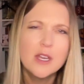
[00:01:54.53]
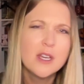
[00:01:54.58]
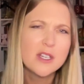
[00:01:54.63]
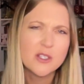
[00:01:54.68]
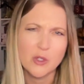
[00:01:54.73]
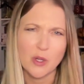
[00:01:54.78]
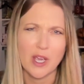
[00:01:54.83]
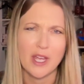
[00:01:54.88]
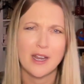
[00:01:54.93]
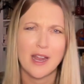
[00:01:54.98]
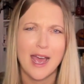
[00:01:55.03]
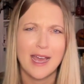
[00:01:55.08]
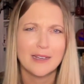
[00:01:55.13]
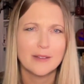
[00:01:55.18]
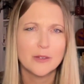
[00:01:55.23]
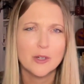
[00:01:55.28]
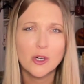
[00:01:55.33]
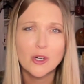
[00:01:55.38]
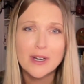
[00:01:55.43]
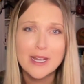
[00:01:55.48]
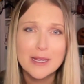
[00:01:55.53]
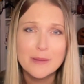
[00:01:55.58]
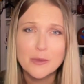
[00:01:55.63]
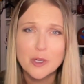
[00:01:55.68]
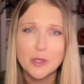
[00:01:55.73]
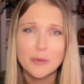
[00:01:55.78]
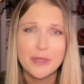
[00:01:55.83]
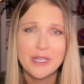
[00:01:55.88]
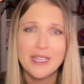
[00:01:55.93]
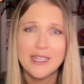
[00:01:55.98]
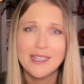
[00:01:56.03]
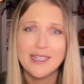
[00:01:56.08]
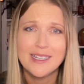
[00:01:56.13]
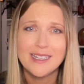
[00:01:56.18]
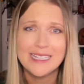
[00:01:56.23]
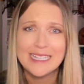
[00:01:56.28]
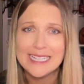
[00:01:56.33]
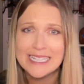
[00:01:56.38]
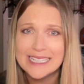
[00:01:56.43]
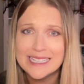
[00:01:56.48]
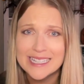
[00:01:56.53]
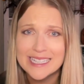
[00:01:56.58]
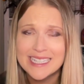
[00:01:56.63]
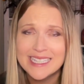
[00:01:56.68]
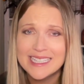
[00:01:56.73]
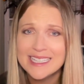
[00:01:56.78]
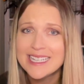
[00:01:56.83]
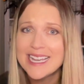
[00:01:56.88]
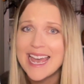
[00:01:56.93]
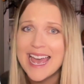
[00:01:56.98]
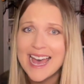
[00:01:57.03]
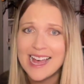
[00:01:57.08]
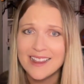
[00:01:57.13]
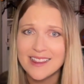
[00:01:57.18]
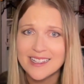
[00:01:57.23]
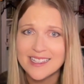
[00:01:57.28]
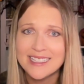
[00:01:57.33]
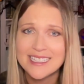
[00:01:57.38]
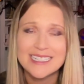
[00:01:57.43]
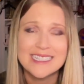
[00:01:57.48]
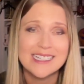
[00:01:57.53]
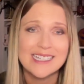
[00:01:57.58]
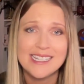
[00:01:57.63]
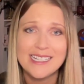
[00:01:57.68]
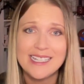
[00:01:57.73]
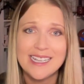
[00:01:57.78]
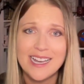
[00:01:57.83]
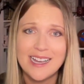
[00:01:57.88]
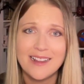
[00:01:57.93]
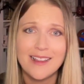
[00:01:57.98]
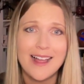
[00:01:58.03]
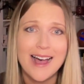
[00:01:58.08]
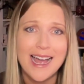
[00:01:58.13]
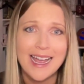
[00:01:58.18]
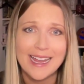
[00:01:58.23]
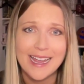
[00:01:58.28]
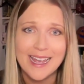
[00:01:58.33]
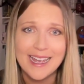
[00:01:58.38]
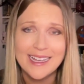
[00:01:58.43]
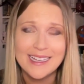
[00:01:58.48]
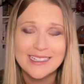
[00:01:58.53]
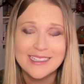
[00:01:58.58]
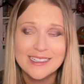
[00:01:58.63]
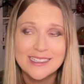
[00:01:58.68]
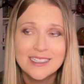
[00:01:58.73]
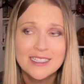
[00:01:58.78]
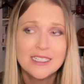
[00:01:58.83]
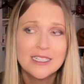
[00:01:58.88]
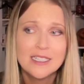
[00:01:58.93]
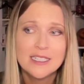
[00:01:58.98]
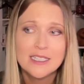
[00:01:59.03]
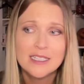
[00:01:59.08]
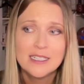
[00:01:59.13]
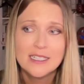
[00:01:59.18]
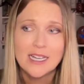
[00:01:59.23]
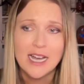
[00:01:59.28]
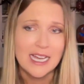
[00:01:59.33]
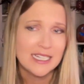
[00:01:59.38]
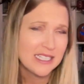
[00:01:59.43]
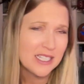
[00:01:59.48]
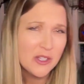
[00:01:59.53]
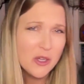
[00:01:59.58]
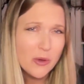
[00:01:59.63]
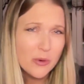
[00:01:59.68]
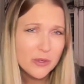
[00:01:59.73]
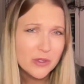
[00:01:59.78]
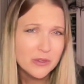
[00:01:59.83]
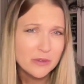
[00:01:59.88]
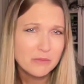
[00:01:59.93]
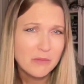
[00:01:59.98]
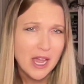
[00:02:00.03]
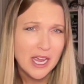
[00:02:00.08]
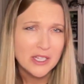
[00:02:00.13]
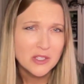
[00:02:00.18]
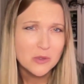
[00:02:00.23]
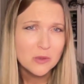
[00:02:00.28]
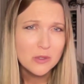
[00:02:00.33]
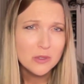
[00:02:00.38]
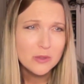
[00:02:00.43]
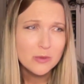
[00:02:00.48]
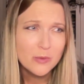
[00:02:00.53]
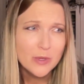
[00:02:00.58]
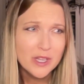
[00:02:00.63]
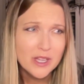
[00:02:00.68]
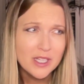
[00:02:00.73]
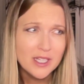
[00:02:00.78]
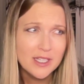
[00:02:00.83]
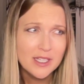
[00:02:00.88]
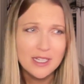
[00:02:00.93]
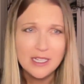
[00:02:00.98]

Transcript: So again, her name could be Elin, Ellen, it's E-L-I-N. I did go to high school with an